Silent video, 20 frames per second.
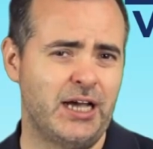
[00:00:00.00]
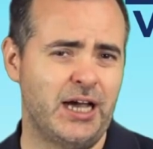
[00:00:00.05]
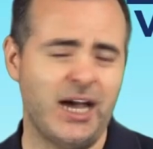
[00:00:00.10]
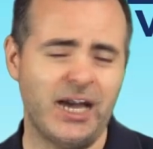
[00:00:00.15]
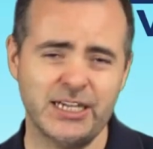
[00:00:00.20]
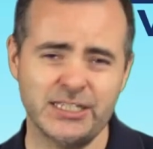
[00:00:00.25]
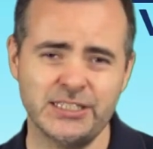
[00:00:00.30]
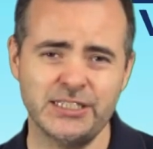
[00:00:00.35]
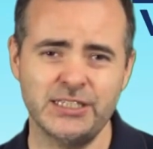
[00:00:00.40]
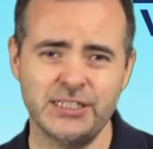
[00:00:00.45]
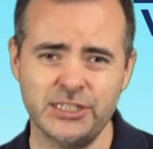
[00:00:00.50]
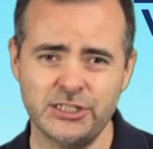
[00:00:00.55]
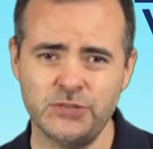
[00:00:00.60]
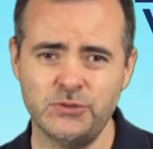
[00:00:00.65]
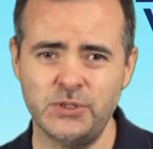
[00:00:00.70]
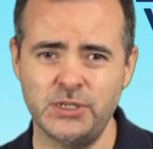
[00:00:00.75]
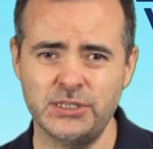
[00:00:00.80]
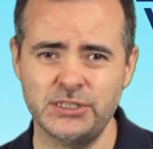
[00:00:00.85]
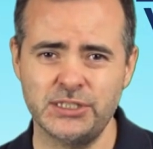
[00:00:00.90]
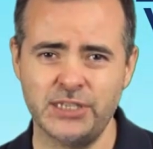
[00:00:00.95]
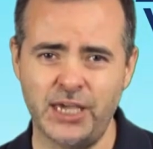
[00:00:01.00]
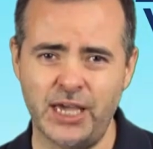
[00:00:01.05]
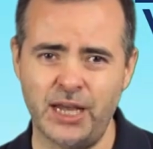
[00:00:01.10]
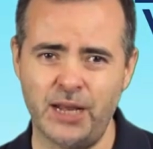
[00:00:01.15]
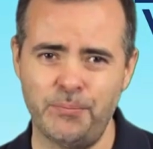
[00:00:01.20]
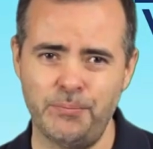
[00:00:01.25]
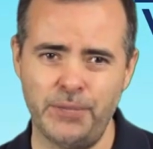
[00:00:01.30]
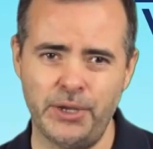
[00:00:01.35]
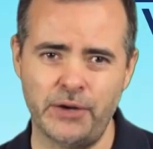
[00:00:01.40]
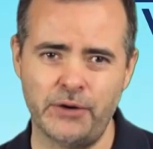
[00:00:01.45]
Honestly, this one's
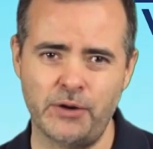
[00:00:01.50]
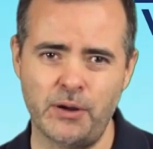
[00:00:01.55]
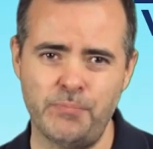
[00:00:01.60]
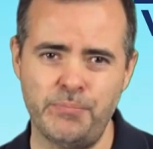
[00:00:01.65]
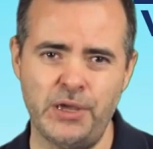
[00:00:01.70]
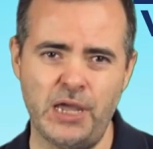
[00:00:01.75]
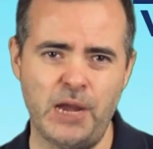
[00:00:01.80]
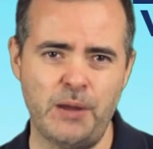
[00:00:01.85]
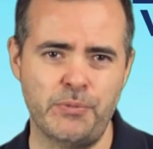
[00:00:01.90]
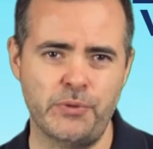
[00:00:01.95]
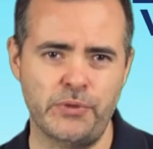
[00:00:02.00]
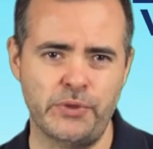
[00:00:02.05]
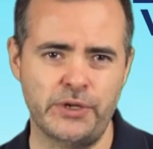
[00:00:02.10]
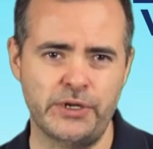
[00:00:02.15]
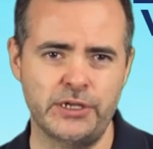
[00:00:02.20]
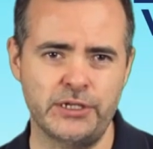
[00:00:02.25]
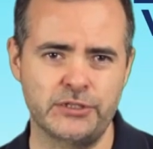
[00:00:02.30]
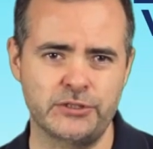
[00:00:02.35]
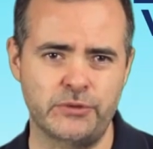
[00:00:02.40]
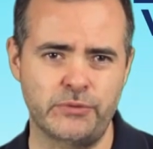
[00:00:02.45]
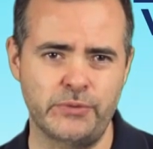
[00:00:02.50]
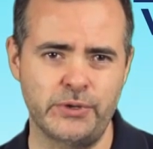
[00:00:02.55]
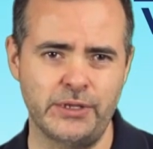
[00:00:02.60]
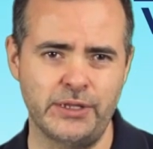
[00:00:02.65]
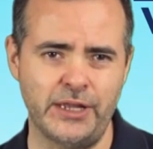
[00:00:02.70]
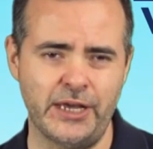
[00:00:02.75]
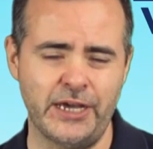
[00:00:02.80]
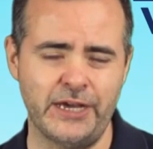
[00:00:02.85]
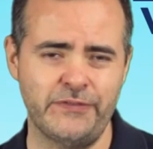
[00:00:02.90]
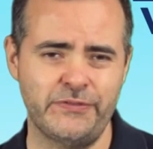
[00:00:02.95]
kind of better on paper than it is in
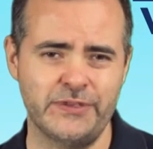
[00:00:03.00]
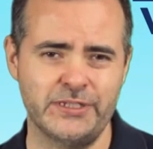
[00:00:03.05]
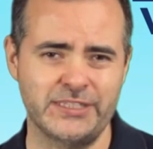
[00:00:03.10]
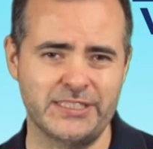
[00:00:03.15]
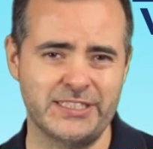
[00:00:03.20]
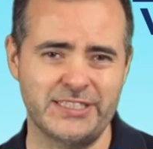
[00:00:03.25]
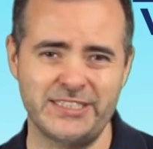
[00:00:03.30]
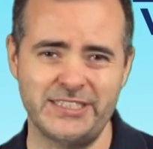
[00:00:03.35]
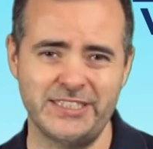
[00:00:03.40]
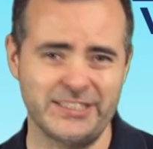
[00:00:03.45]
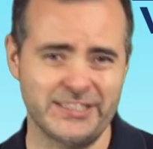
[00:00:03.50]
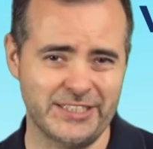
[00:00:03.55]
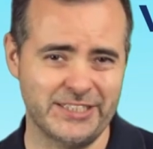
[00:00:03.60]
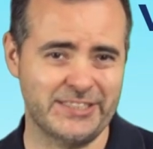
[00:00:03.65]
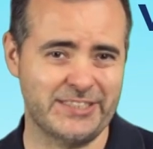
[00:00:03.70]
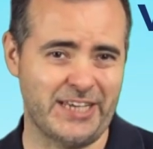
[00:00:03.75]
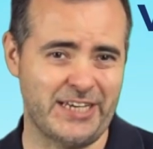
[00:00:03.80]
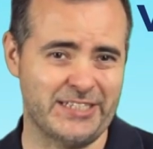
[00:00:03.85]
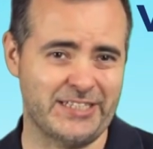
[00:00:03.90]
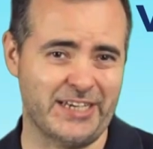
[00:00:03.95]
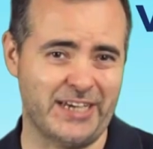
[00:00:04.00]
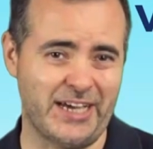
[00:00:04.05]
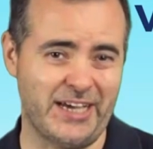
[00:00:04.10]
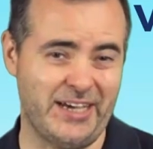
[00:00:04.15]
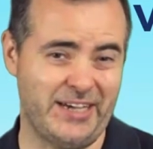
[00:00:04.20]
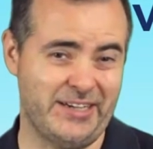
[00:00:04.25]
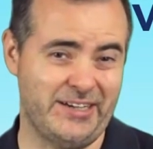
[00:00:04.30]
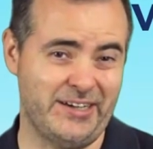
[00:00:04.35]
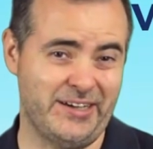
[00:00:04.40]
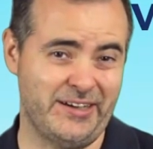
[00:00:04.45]
real life because it still just tastes like a
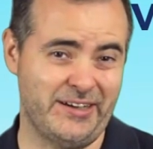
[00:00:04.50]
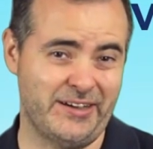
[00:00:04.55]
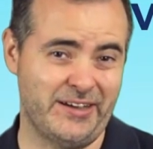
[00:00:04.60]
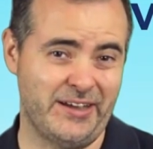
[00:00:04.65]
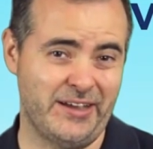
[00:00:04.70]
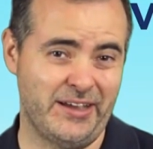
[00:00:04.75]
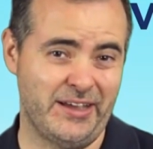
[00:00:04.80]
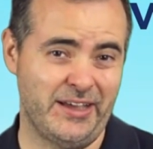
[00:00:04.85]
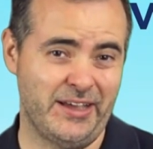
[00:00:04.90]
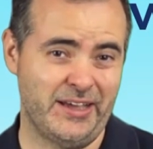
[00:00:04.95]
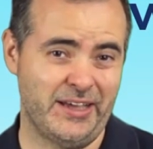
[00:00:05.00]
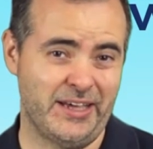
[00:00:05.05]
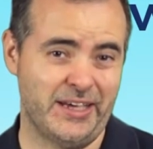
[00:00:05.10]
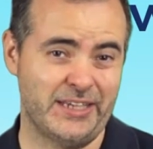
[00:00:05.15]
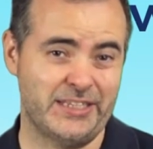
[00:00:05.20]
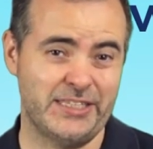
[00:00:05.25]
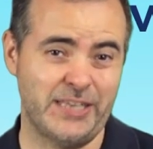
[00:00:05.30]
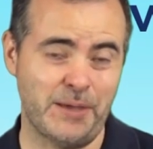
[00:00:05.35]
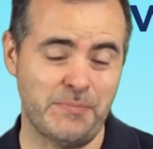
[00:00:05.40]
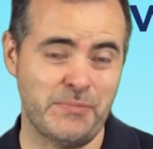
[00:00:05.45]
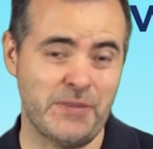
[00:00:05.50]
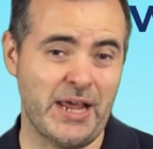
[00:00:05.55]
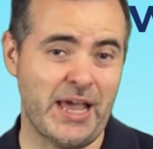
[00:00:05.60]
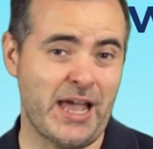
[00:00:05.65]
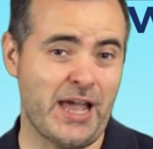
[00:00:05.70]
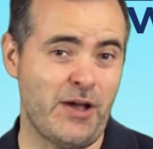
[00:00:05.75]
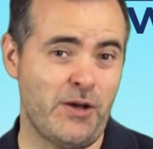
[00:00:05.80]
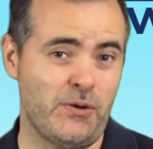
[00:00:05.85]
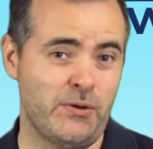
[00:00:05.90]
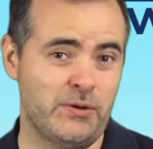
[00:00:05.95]
hot dog. Except
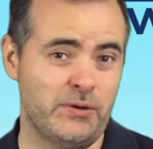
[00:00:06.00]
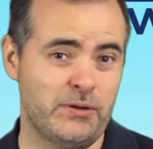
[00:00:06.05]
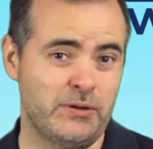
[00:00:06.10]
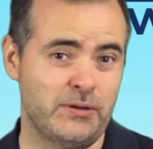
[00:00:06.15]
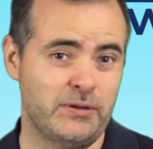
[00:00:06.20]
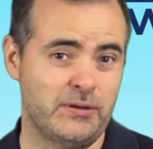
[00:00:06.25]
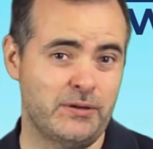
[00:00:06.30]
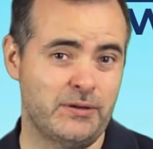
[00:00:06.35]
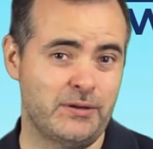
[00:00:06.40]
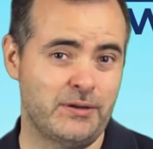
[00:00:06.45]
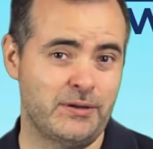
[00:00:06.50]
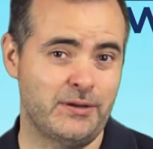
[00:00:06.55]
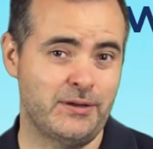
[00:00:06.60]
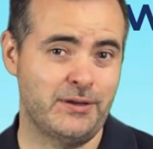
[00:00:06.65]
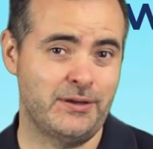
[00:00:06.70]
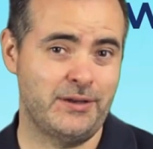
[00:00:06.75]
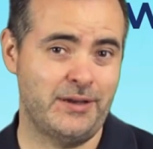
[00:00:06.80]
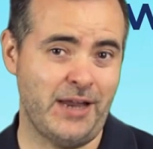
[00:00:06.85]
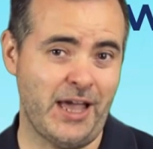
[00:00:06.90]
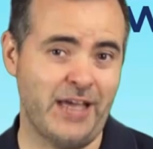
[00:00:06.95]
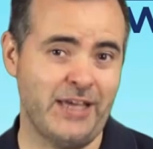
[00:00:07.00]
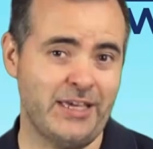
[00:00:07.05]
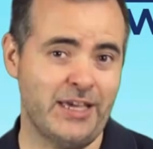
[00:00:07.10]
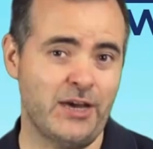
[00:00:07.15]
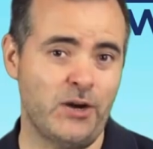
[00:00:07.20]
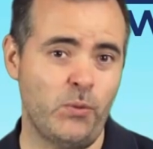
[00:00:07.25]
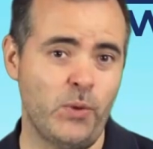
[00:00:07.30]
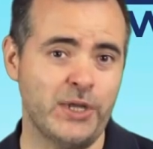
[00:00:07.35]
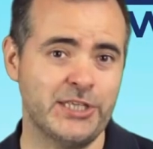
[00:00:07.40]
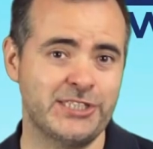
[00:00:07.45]
now you
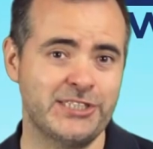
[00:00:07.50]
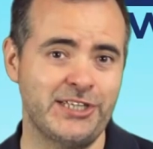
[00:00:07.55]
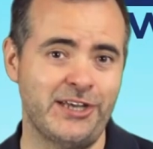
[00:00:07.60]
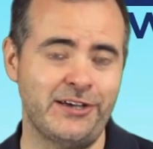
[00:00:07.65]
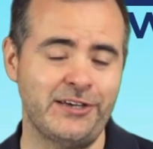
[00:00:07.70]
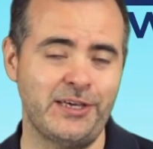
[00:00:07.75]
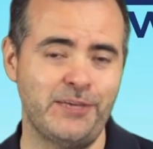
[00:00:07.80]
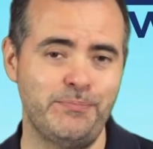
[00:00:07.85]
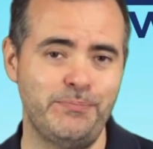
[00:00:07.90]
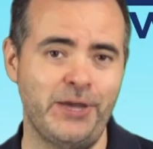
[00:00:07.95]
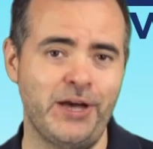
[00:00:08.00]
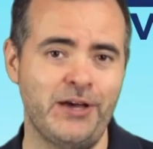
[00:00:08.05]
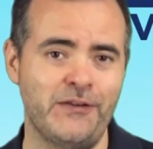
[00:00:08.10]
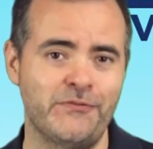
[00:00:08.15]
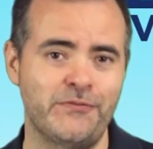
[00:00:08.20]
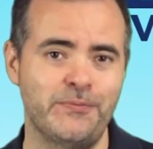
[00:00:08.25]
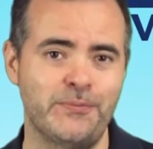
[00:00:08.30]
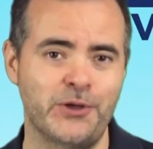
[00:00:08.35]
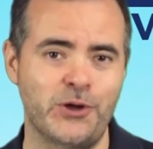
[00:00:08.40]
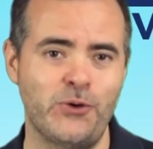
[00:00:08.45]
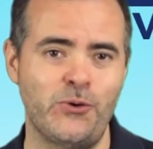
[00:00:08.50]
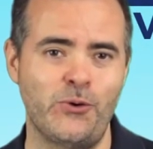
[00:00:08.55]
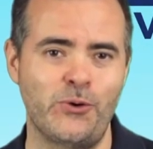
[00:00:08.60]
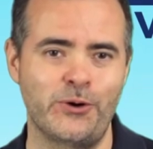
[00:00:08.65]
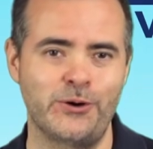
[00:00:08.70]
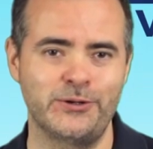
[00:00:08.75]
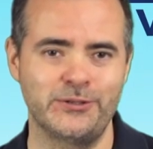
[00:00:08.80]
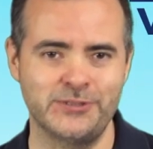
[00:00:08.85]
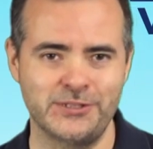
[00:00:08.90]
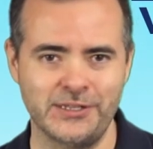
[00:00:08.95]
got a wet, soggy bun from the
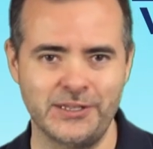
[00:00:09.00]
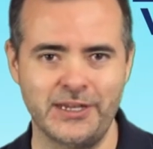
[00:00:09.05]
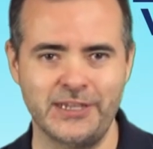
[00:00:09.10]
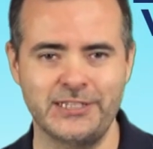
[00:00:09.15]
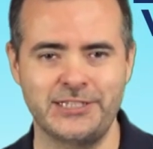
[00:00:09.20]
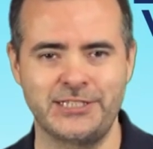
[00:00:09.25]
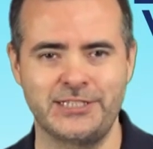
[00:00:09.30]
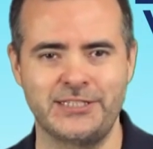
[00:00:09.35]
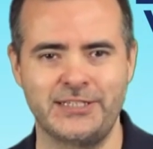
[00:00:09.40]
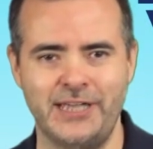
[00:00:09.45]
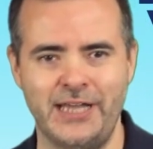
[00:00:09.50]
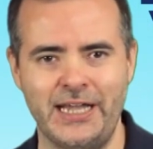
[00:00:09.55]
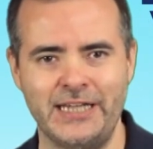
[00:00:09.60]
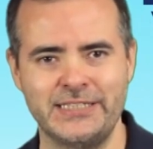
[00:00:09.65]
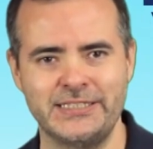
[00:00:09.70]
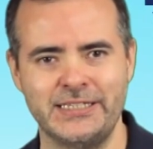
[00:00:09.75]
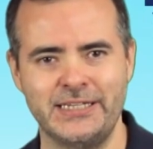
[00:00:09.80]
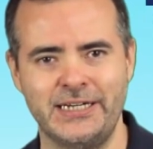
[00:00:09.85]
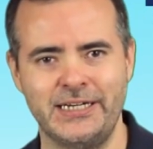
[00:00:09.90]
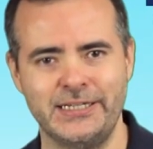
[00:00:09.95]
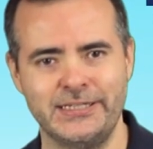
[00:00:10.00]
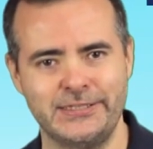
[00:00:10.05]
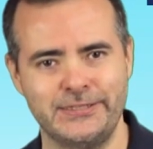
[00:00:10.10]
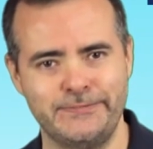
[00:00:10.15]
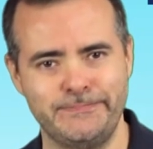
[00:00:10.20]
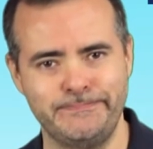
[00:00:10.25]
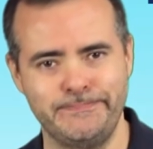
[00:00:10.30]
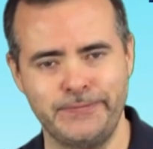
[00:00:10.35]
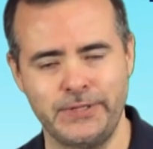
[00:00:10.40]
corn, so that's awesome.